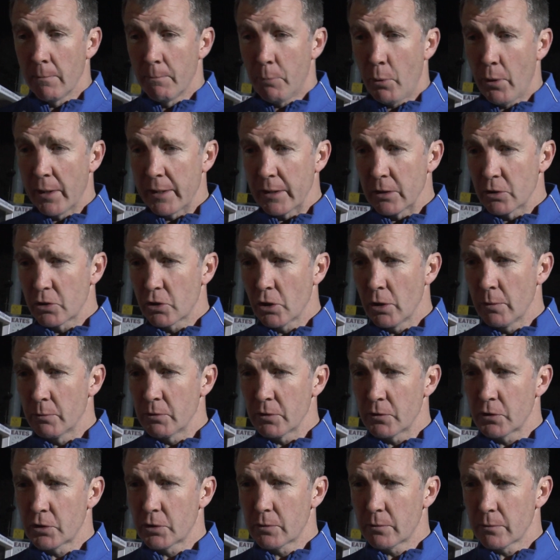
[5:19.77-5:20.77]
point in
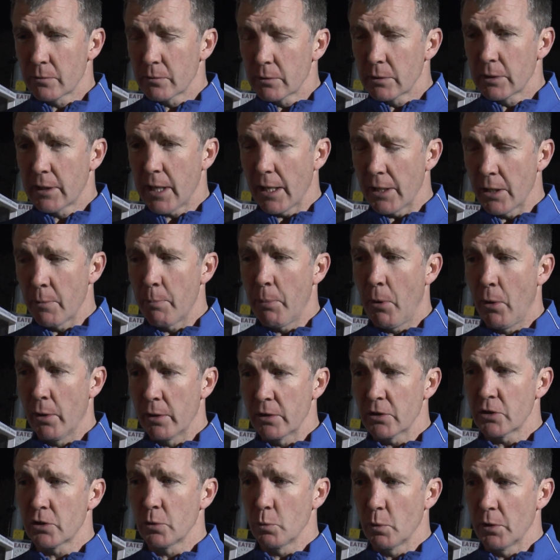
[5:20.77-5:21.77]
terms of getting the
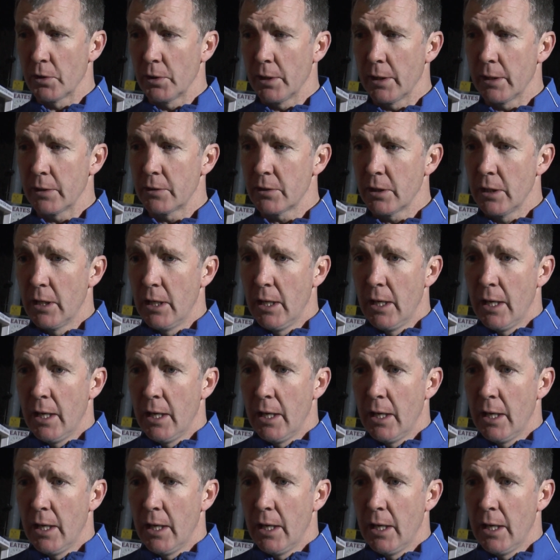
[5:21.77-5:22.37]
points that we need,